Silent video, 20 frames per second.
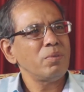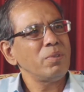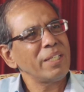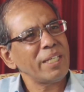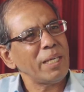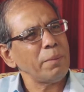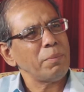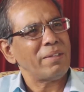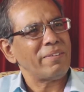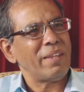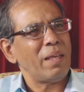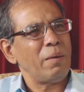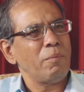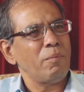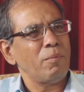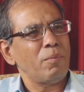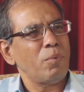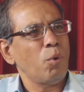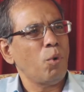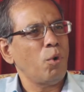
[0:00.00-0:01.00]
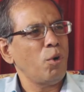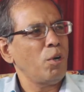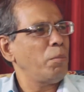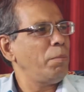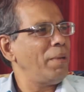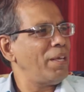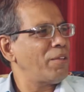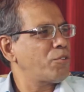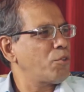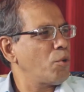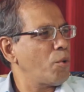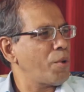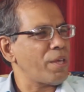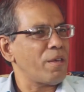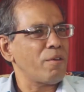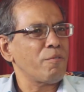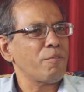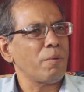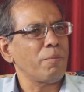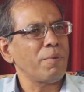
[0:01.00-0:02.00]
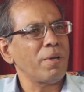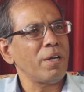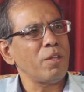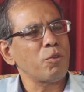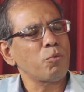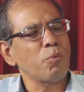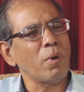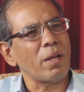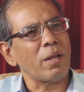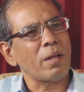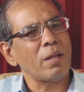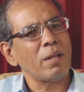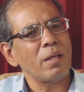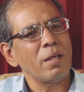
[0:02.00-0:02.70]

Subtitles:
keep the same old base story from release 1.